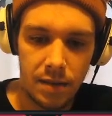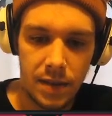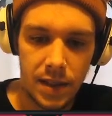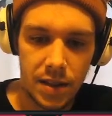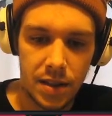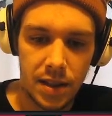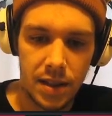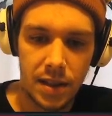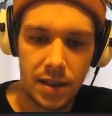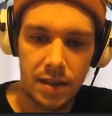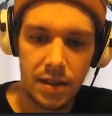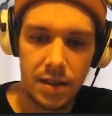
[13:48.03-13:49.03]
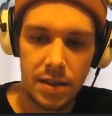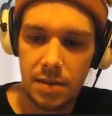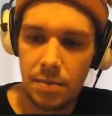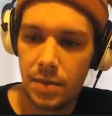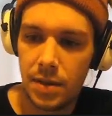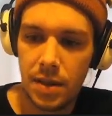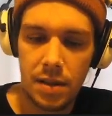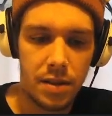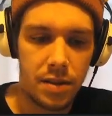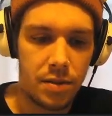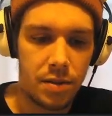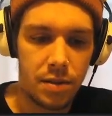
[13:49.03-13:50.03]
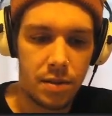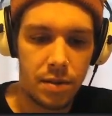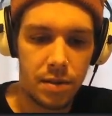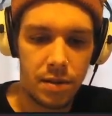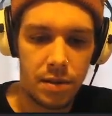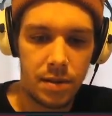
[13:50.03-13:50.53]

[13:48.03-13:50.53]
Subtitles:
Flash that in, get some card draw.